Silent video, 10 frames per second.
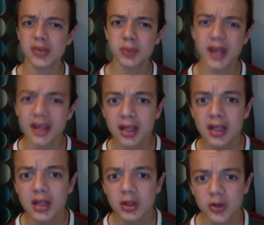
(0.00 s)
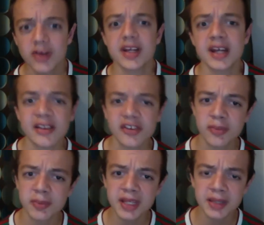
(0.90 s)
where credit has to
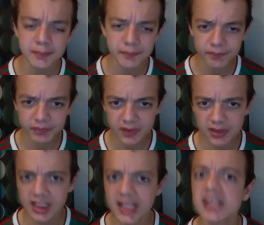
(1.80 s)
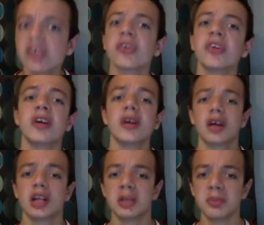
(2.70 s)
be laid on
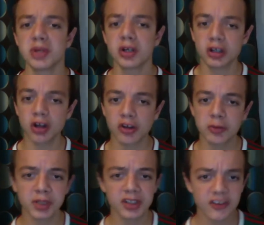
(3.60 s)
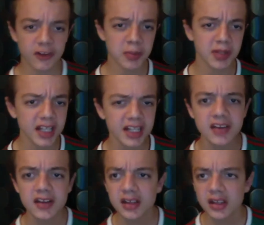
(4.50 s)
Olympiacos, because they played
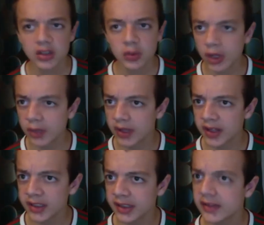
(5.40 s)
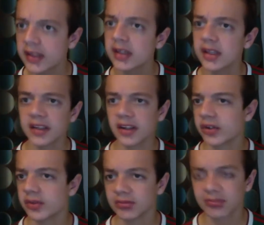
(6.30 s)
quite well. And, you know,